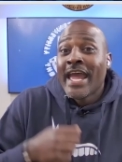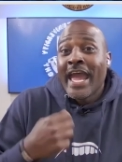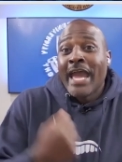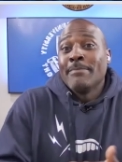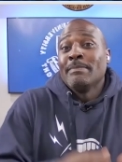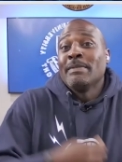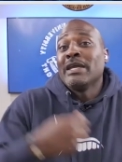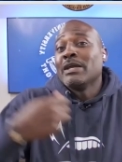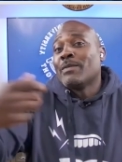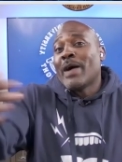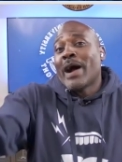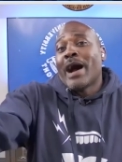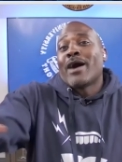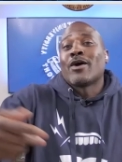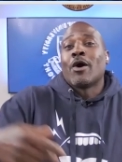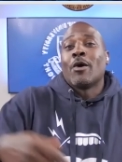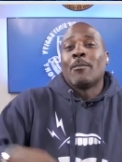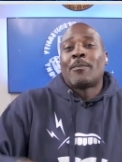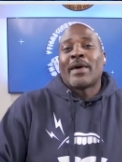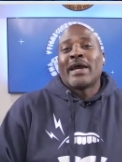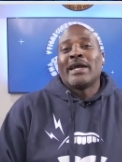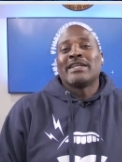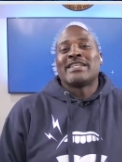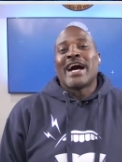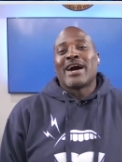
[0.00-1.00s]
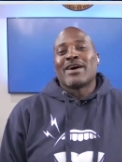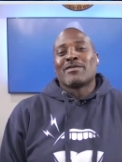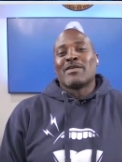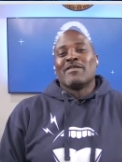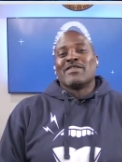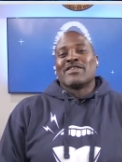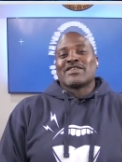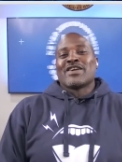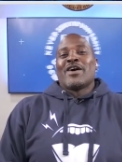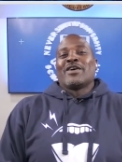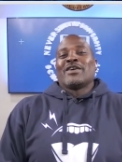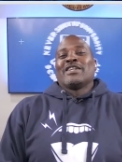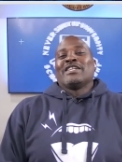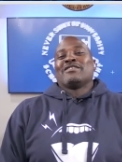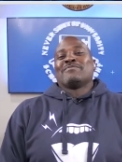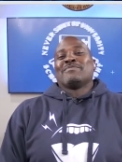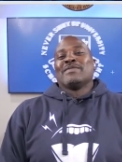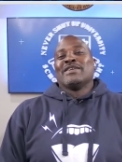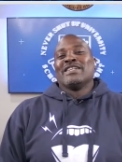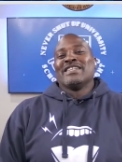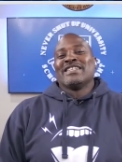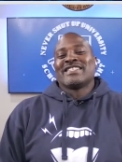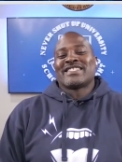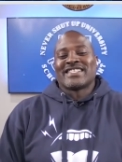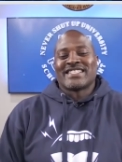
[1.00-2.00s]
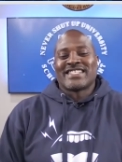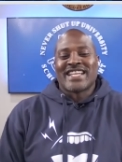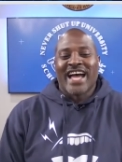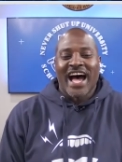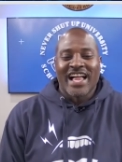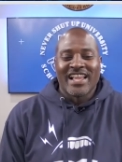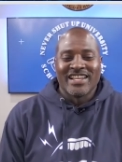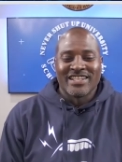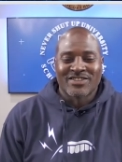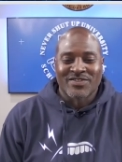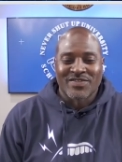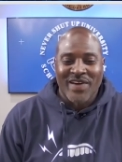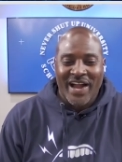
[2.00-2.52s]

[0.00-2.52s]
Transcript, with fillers: and meanwhile, going to pay Doc Rivers all these millions of dollars,